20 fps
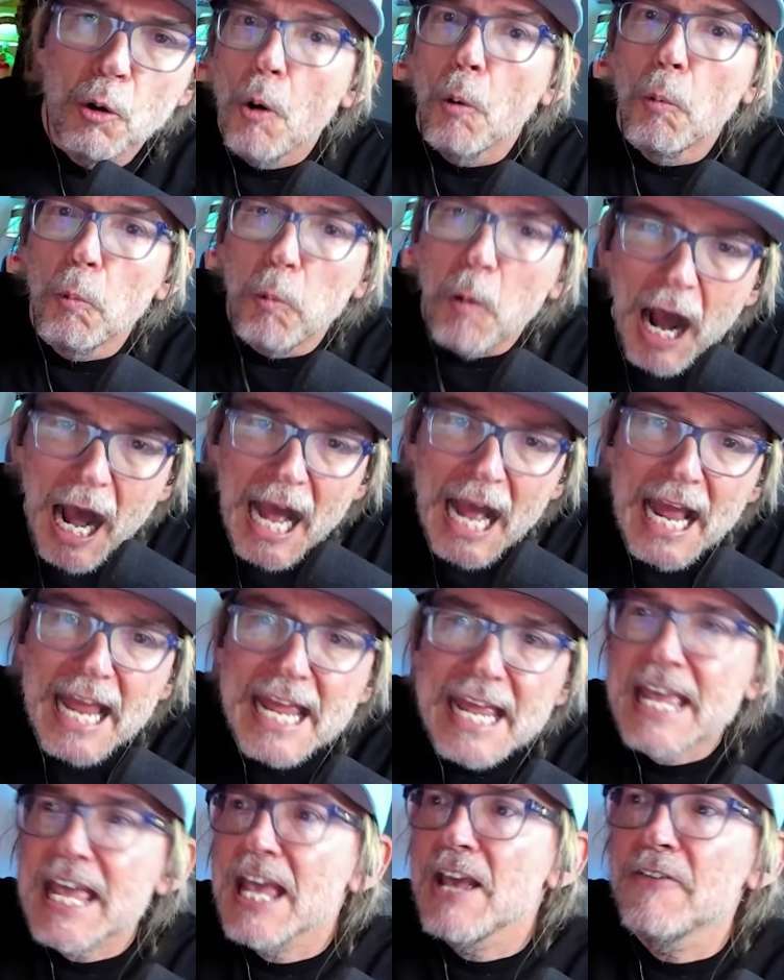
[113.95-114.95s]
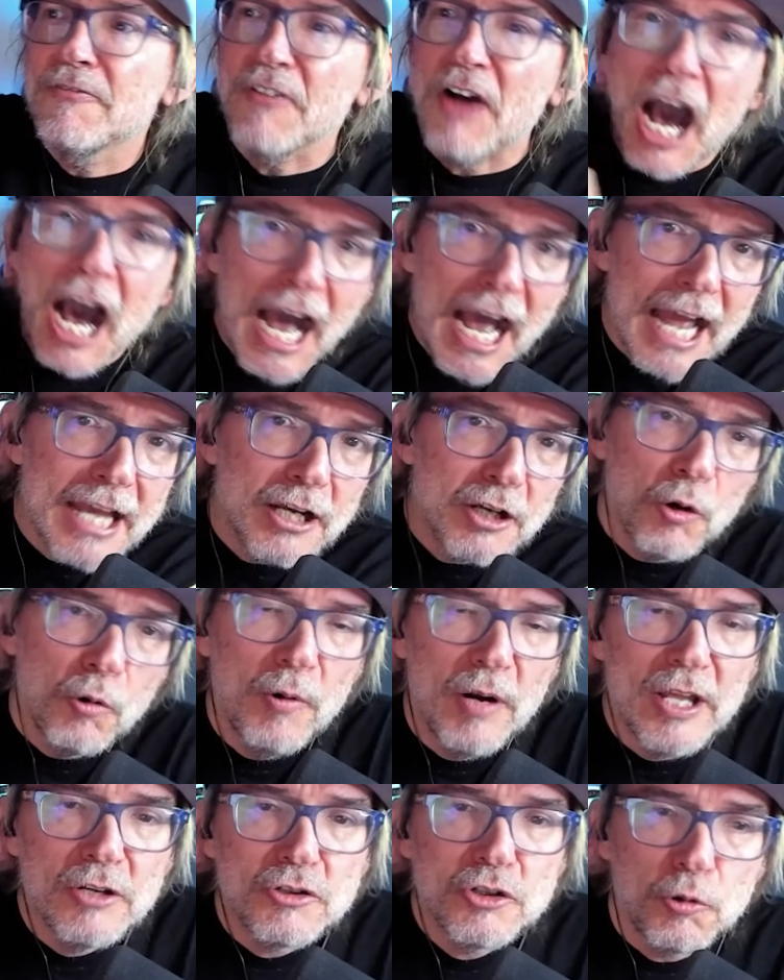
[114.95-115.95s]
Why, if I go
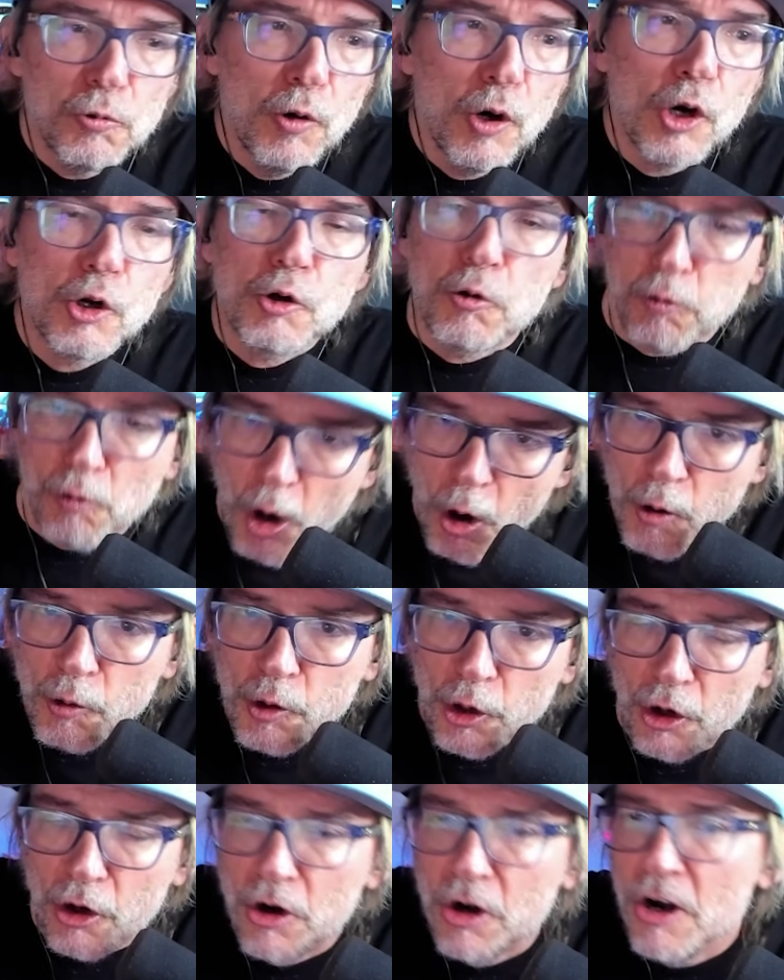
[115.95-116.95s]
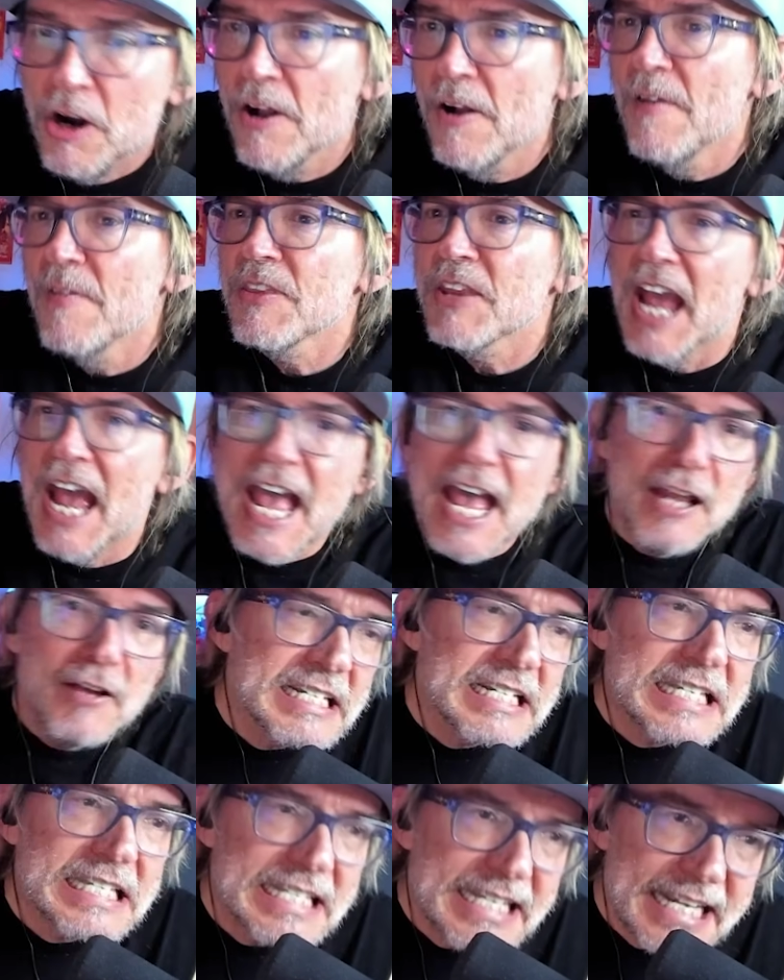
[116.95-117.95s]
into a Kroger and
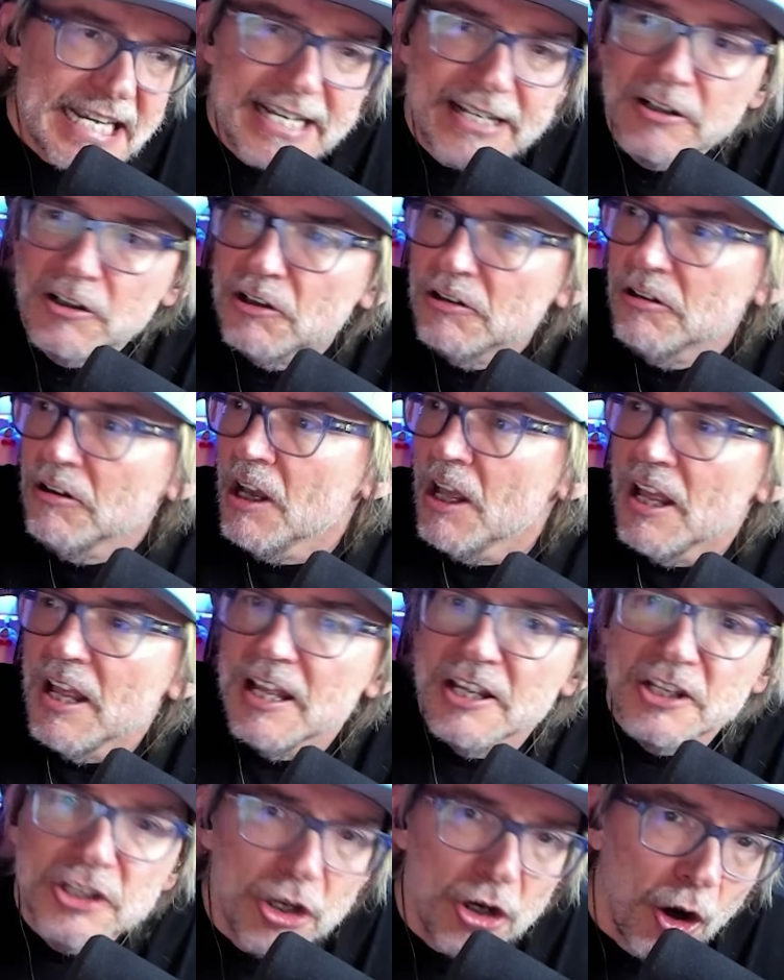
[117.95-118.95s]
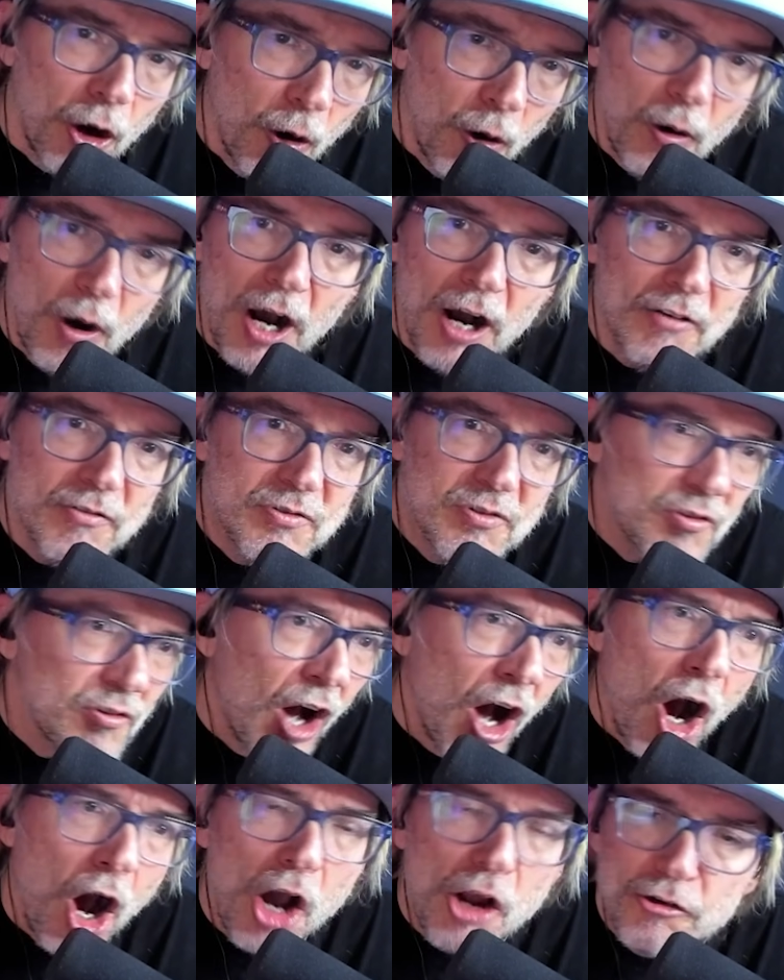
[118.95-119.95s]
steal,
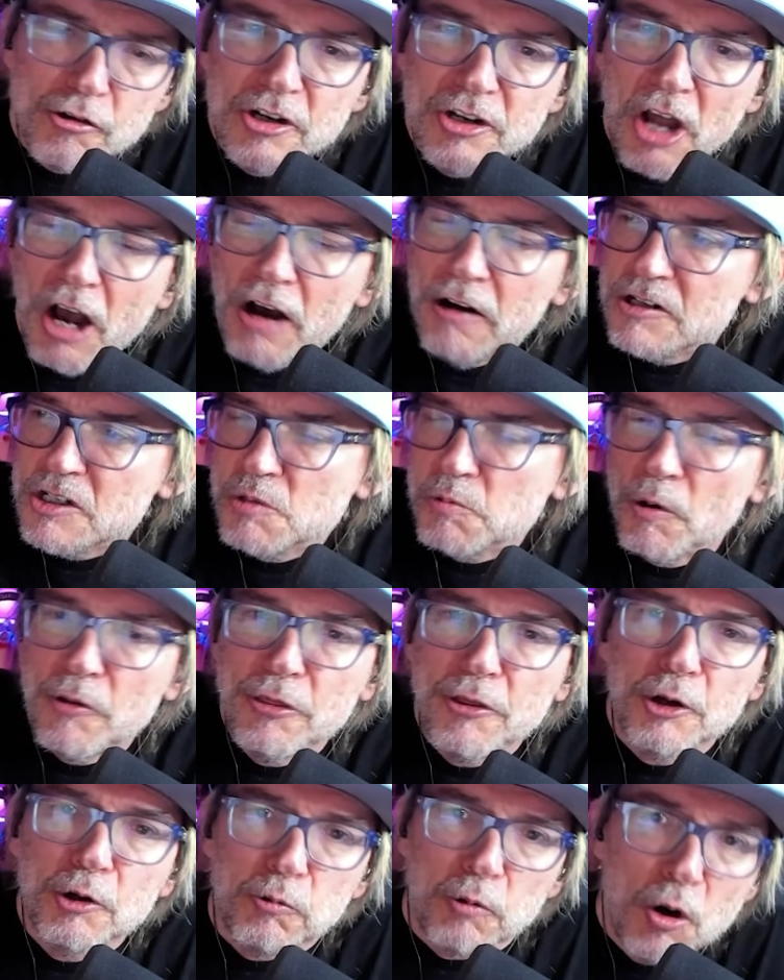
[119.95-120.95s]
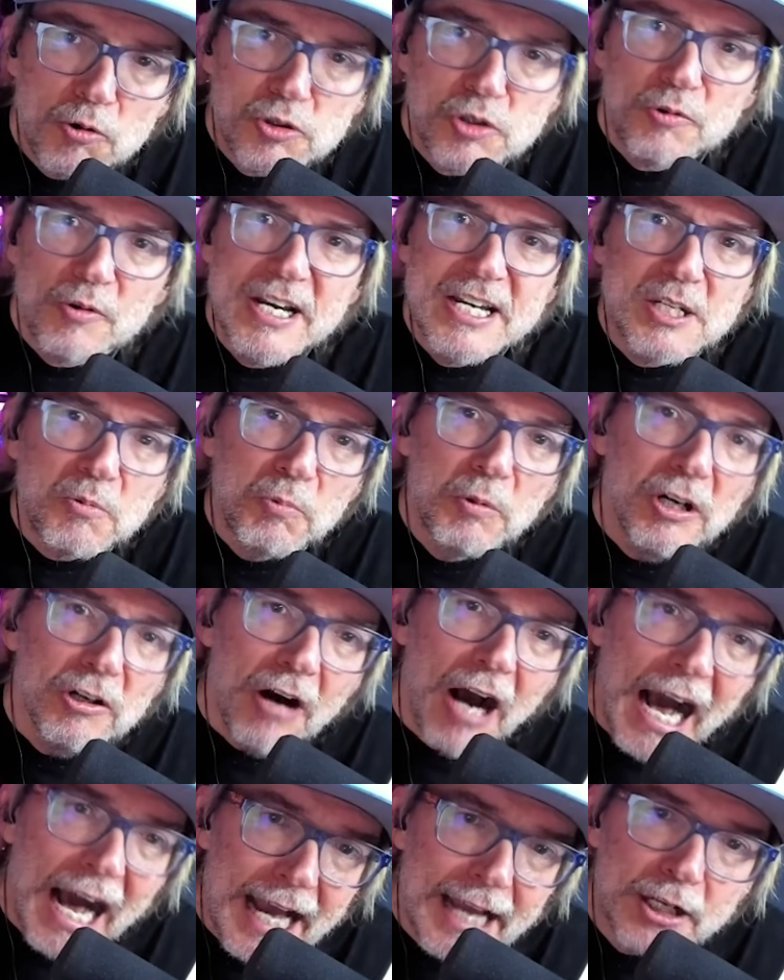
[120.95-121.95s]
$100 worth of groceries, will
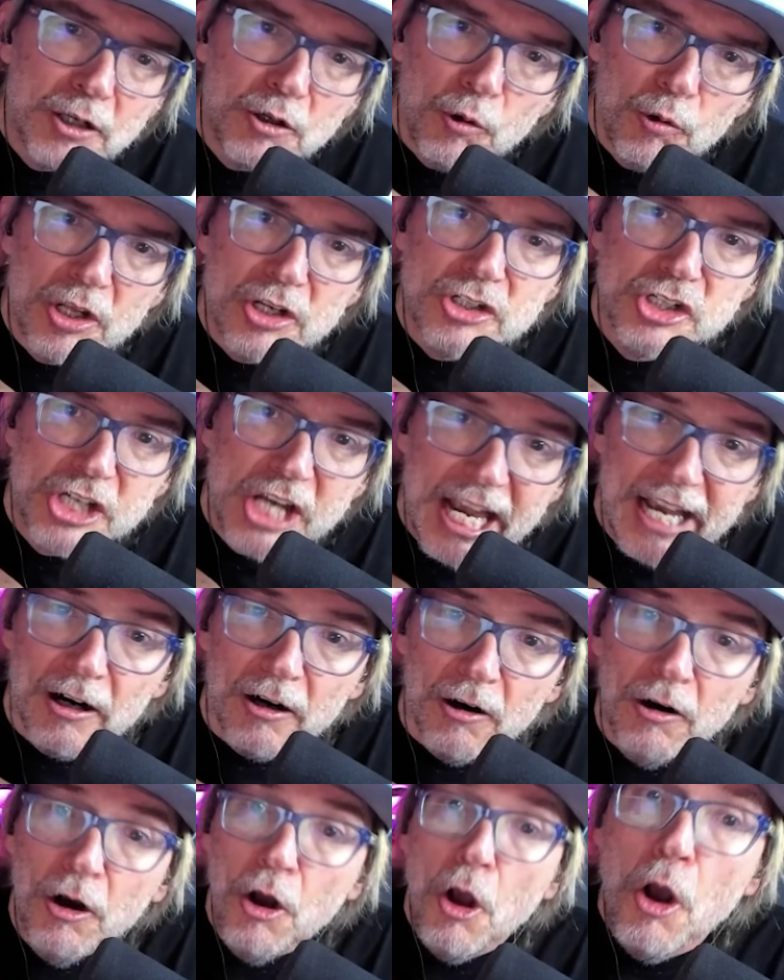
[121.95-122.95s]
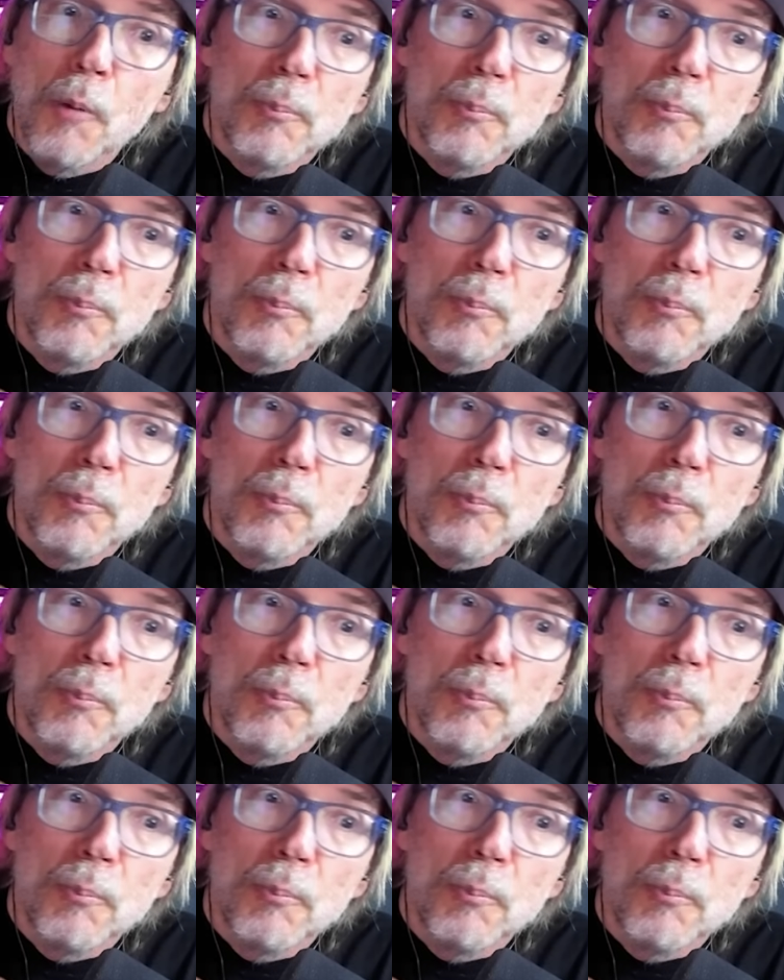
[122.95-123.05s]
I go to jail?